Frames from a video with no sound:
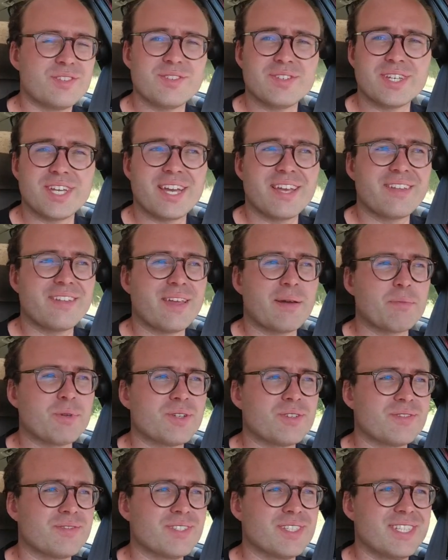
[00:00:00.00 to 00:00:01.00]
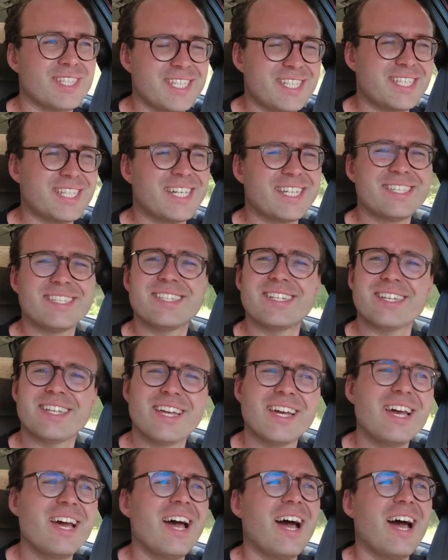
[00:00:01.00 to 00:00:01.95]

to get MOT tested,